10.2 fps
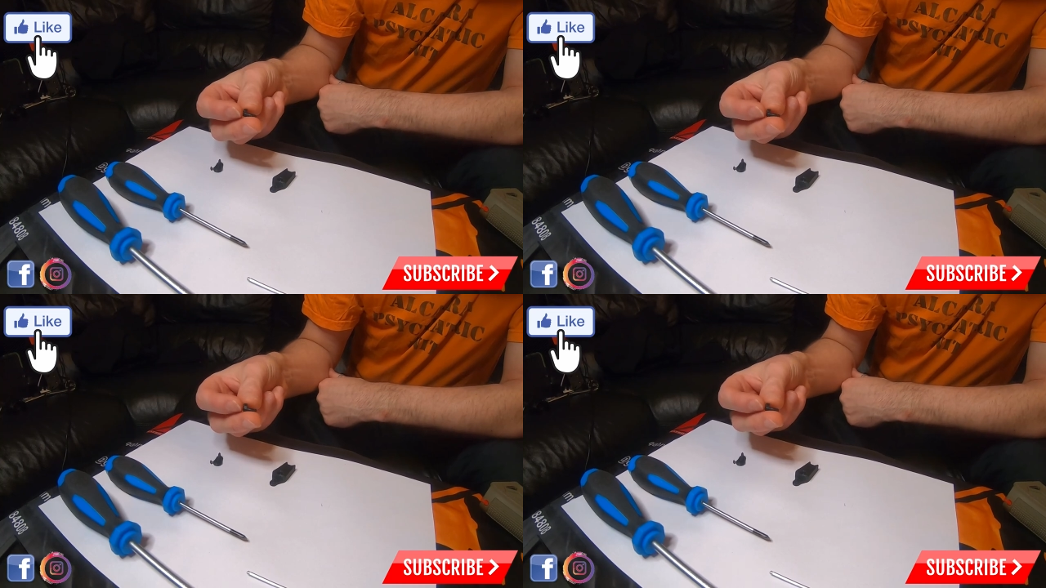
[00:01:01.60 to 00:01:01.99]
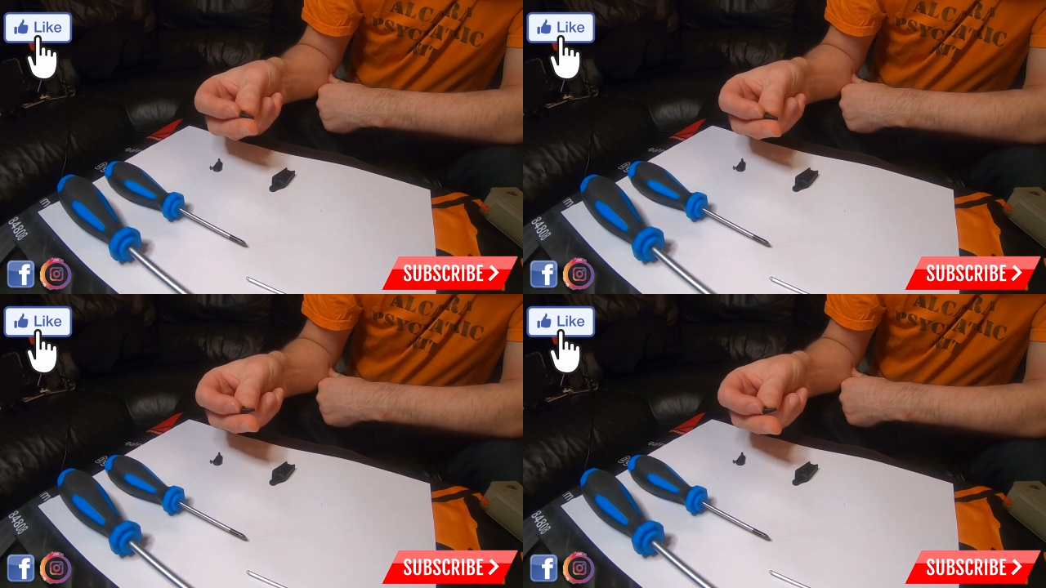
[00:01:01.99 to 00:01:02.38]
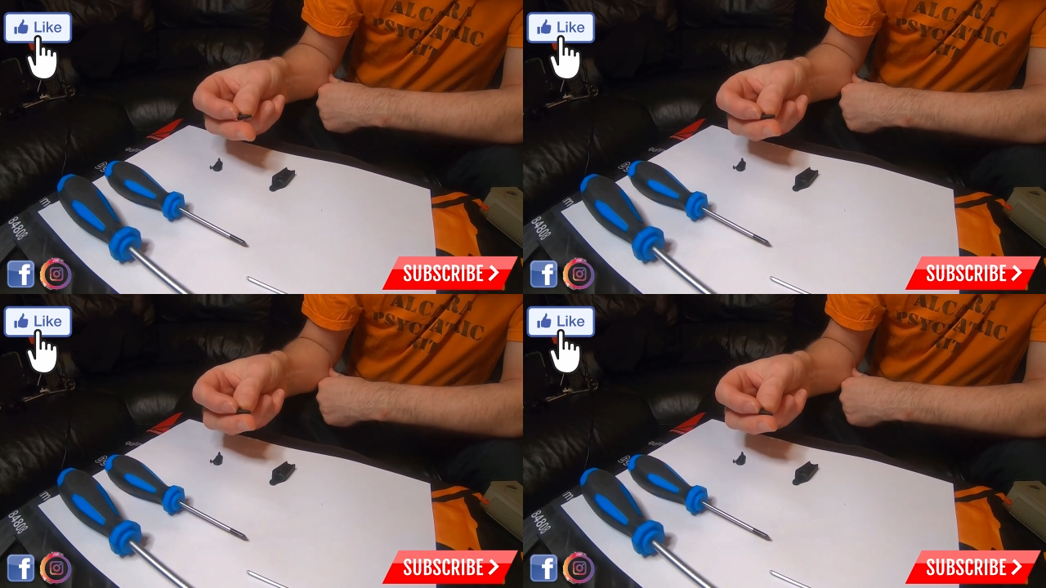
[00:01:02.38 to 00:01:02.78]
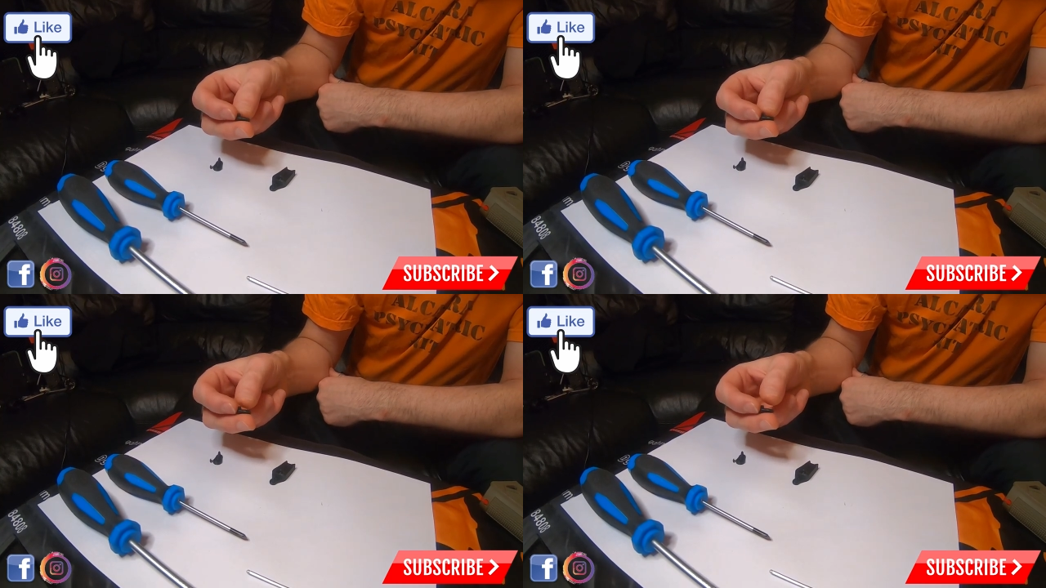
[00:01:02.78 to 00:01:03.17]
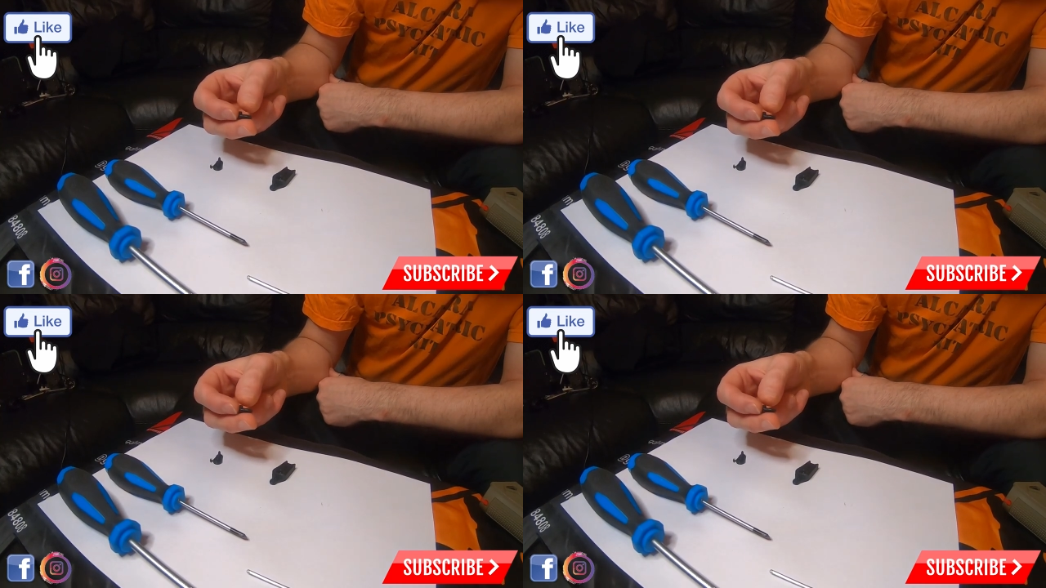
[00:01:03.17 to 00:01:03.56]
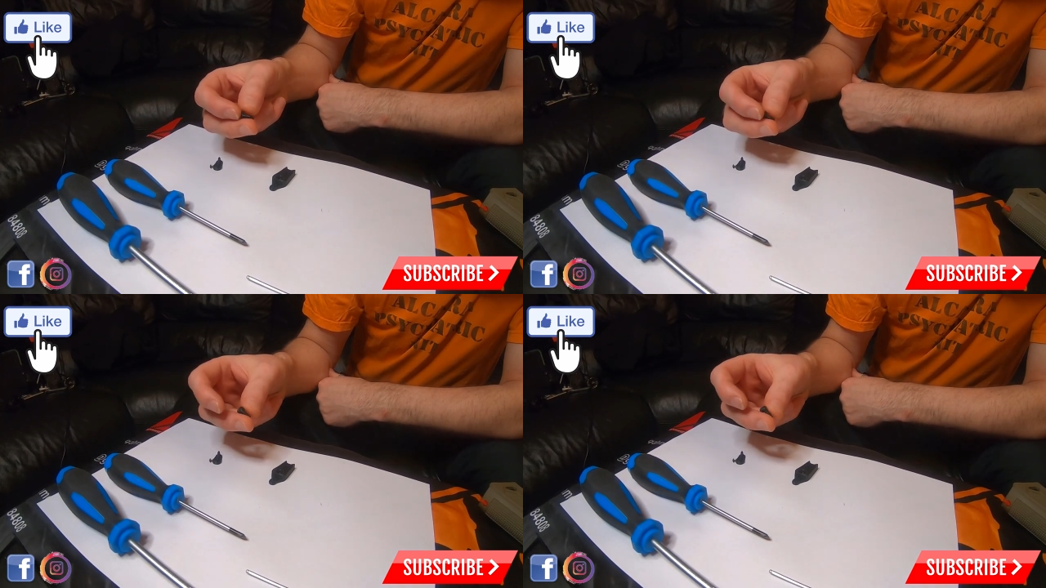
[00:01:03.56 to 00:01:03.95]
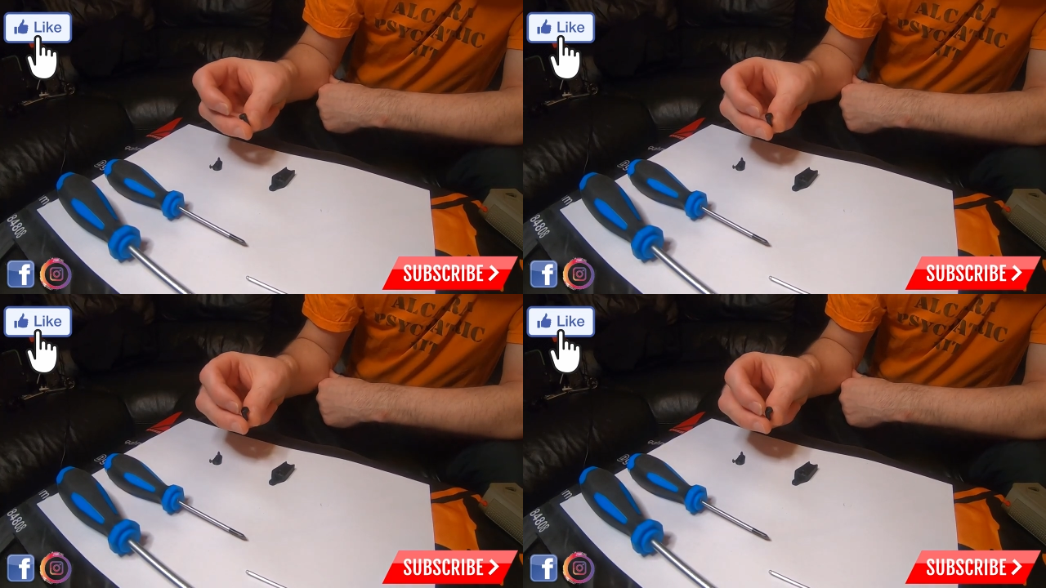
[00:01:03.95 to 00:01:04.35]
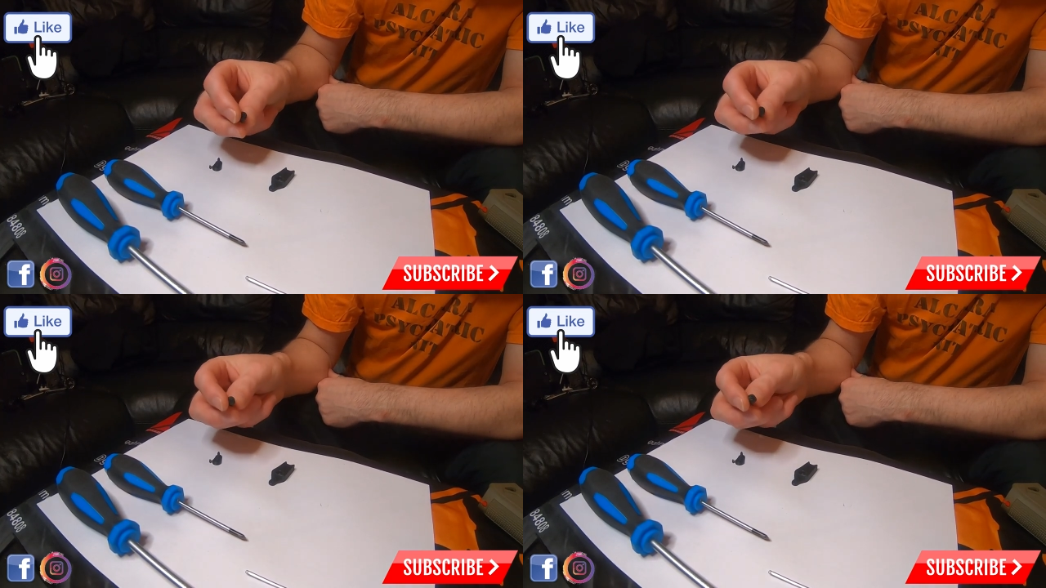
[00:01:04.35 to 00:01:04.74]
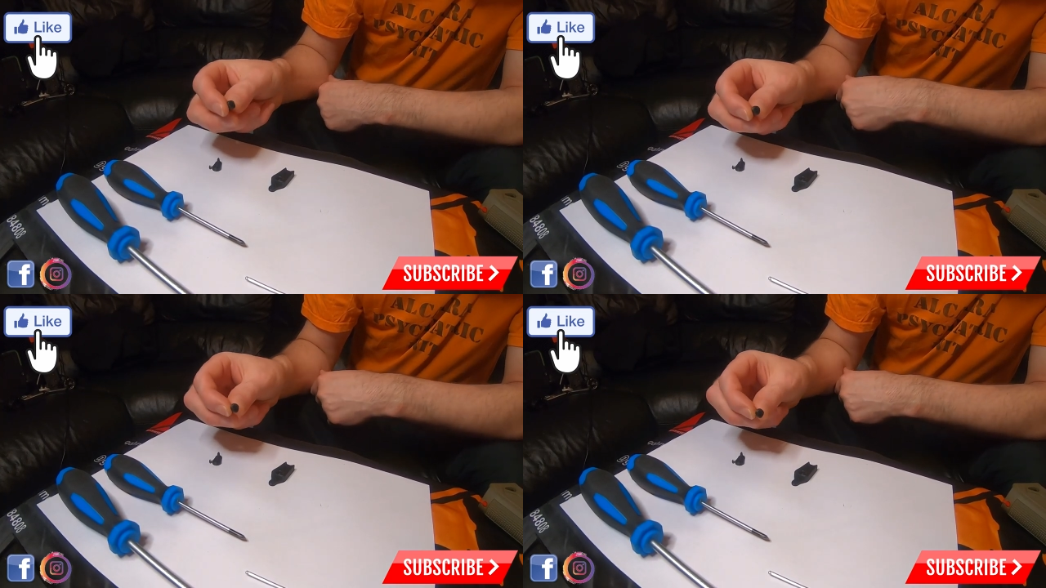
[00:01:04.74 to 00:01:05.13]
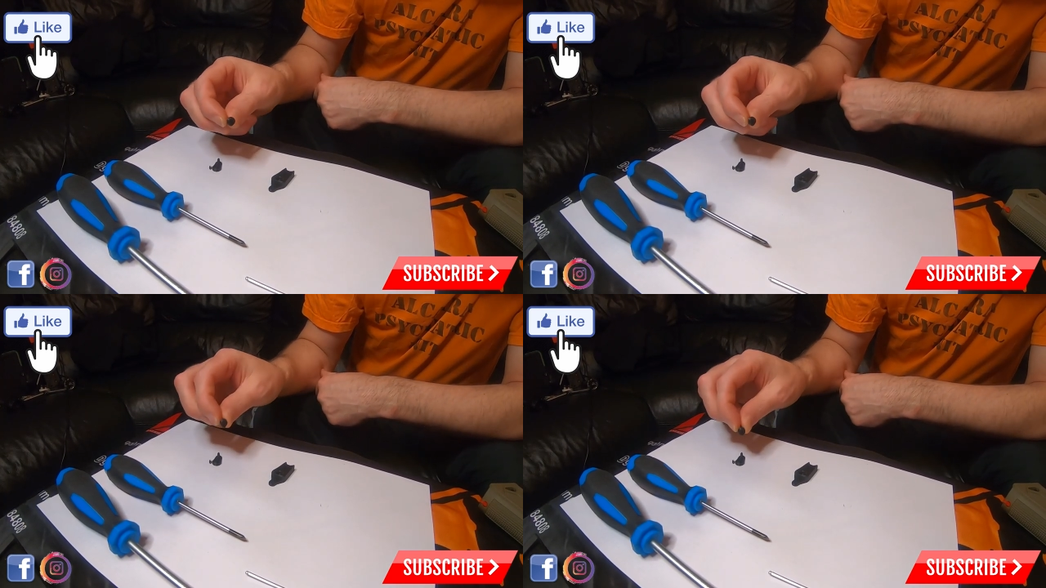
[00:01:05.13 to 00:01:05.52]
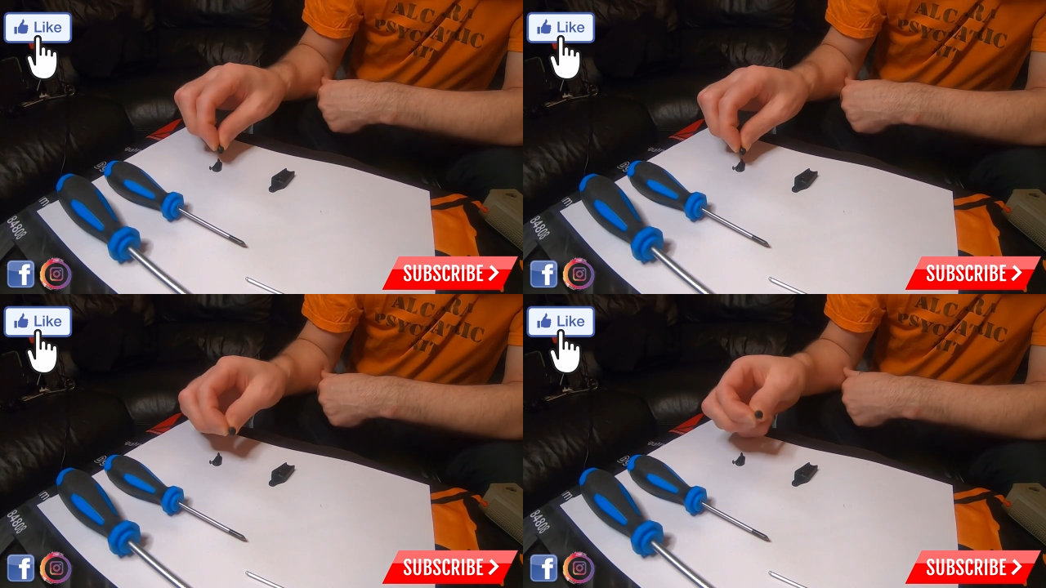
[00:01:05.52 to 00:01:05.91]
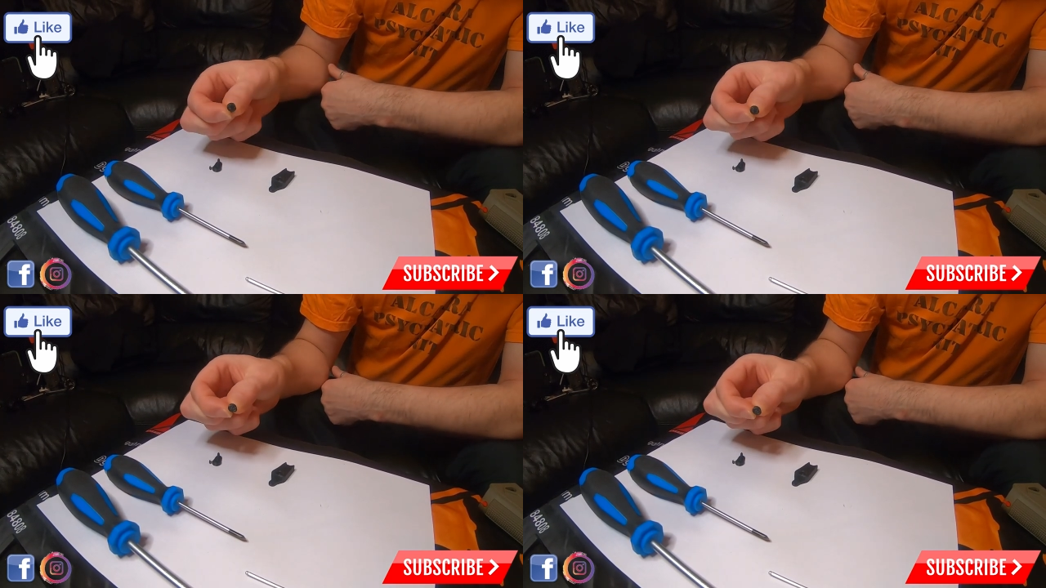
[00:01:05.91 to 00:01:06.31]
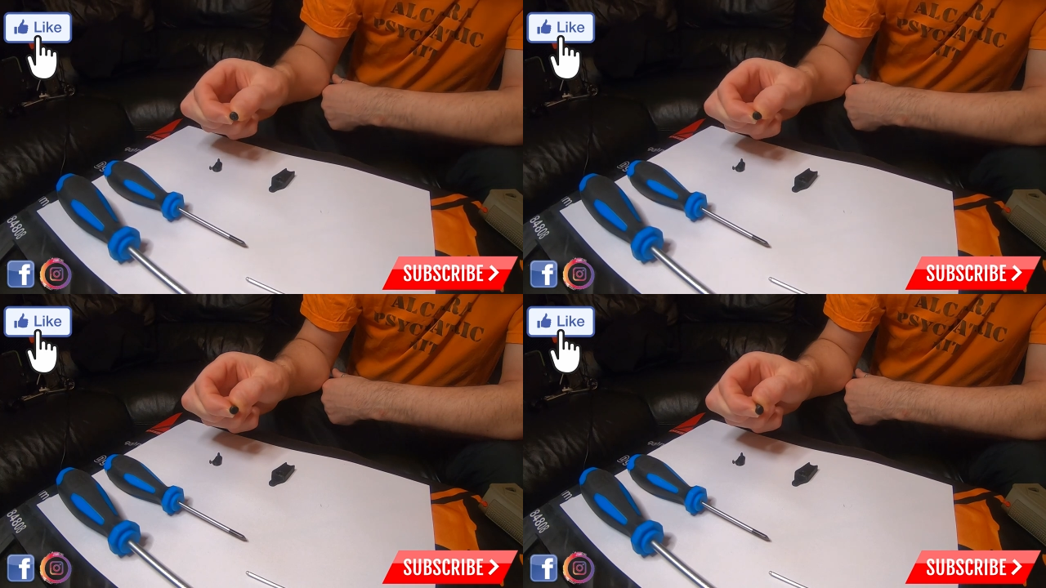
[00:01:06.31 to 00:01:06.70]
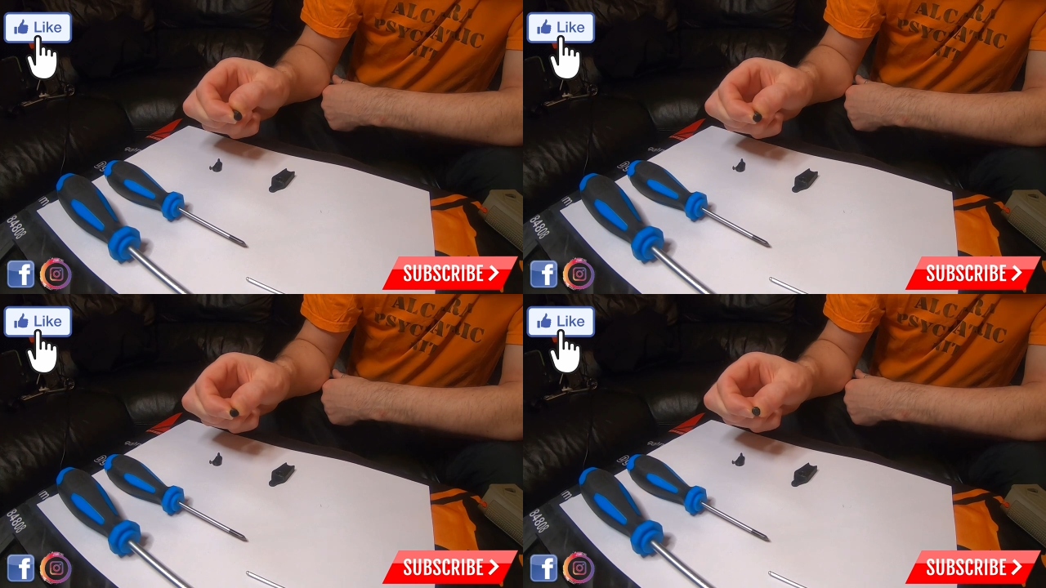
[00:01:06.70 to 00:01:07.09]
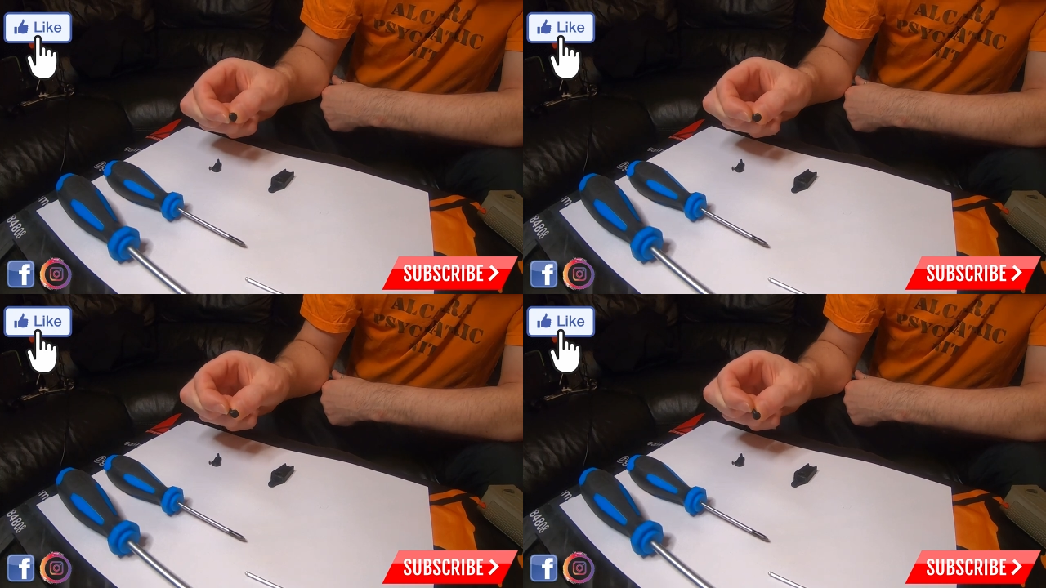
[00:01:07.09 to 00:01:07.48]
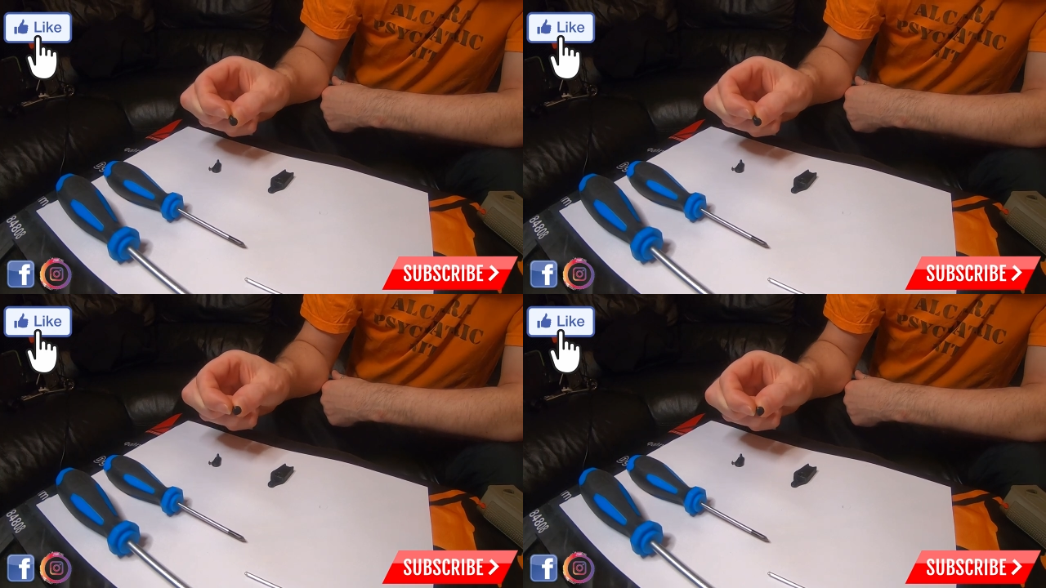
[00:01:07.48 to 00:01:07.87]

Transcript: No face is visible, so there are no lips to read.